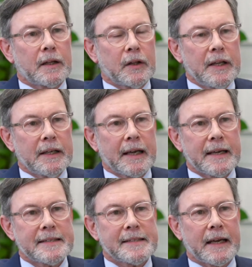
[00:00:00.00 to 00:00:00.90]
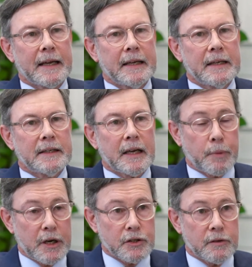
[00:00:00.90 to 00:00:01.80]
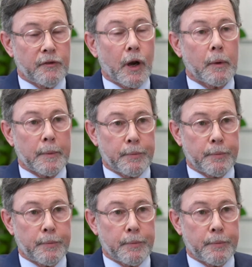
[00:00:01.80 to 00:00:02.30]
clinic has a day patient follow-up